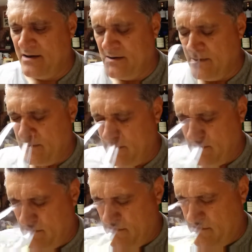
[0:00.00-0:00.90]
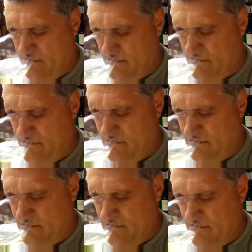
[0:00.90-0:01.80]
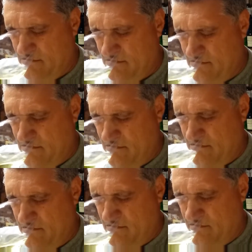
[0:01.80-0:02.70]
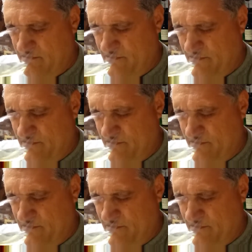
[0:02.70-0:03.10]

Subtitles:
(no one is talking)